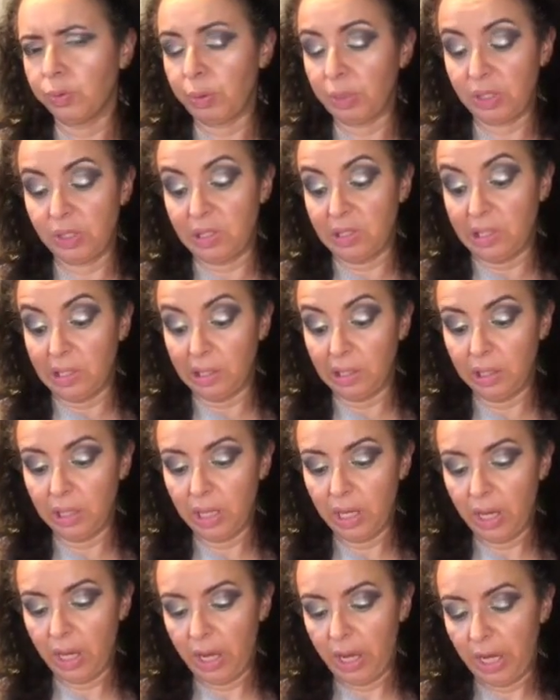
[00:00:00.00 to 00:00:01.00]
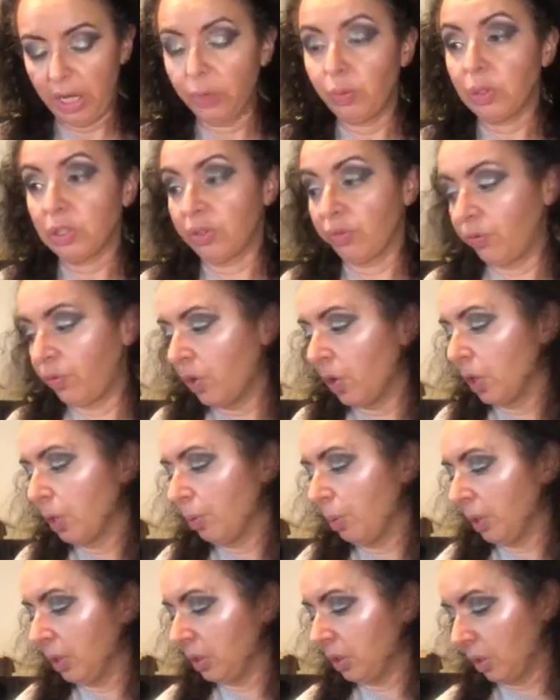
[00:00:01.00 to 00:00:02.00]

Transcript: but still it was affordable.